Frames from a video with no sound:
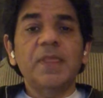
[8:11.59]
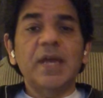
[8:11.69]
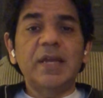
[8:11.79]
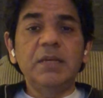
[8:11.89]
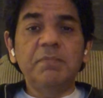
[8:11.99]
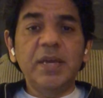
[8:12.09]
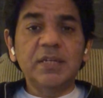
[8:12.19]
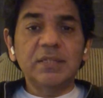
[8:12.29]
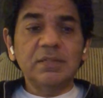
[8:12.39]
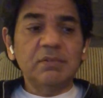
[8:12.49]
and he
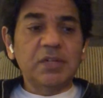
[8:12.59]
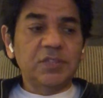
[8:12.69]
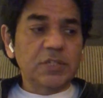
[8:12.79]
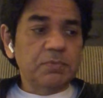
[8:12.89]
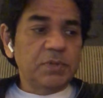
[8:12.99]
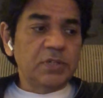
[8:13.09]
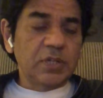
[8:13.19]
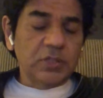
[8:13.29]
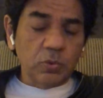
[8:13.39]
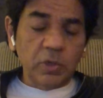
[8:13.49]
makes adjustment in
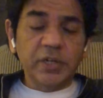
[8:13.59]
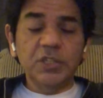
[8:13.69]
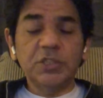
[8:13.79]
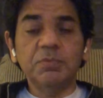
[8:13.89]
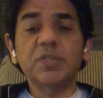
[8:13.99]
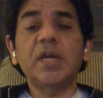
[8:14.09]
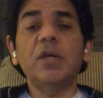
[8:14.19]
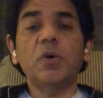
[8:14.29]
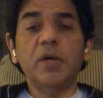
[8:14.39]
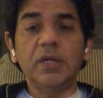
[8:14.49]
his own leadership style
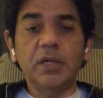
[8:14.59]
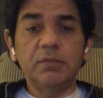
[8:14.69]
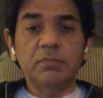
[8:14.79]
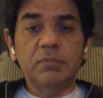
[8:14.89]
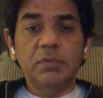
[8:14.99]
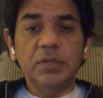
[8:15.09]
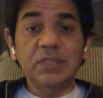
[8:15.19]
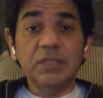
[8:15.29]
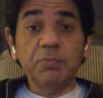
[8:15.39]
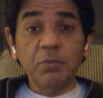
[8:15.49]
accordingly. He's
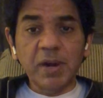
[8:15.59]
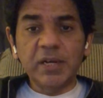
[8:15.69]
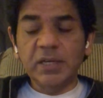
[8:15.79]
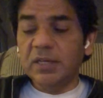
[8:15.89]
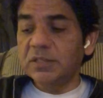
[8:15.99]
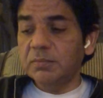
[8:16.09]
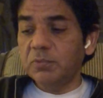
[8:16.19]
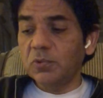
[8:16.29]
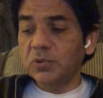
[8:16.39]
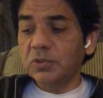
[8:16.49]
diplomatic in his
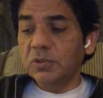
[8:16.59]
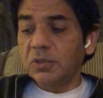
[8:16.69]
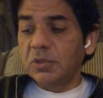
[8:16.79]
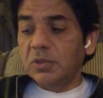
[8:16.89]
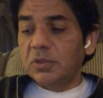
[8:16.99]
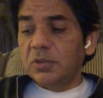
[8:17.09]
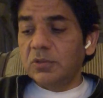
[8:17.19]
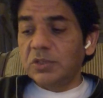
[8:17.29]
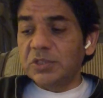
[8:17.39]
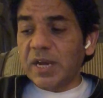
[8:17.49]
approach. So
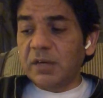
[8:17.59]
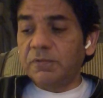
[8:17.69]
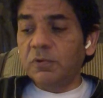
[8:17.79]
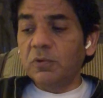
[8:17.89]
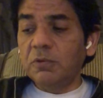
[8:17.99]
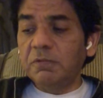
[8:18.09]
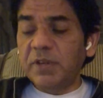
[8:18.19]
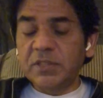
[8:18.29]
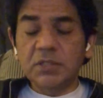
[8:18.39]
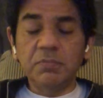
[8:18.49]
he's tactful,
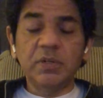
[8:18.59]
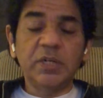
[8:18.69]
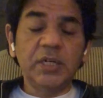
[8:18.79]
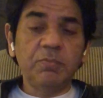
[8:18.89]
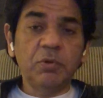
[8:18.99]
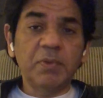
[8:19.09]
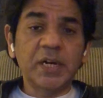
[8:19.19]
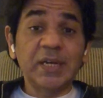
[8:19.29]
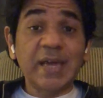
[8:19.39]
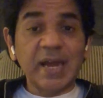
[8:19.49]
flexible,
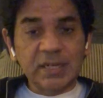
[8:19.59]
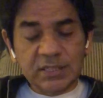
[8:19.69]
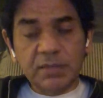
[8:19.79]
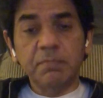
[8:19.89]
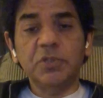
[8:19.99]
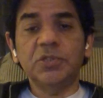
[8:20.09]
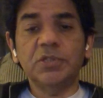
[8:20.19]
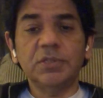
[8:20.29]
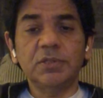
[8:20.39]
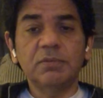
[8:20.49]
diplomatic, and he's
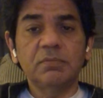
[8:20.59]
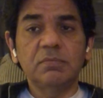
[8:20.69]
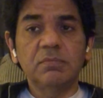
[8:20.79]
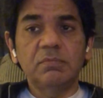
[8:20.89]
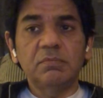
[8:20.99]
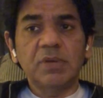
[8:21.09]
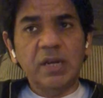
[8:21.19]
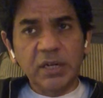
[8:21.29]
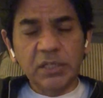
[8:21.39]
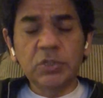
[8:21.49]
ambitious. And
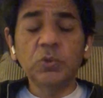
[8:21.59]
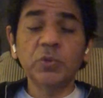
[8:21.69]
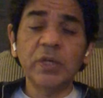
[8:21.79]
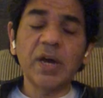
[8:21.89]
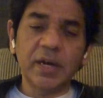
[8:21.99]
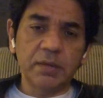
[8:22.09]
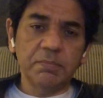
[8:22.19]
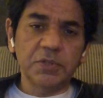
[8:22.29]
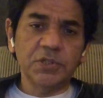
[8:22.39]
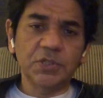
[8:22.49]
leaders usually are
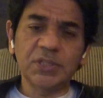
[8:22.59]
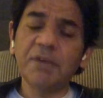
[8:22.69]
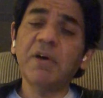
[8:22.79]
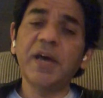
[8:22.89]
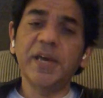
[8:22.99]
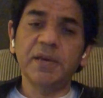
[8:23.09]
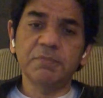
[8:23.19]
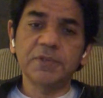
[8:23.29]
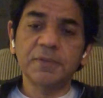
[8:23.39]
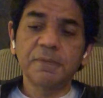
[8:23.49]
ambitious. They have high
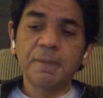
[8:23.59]
aims.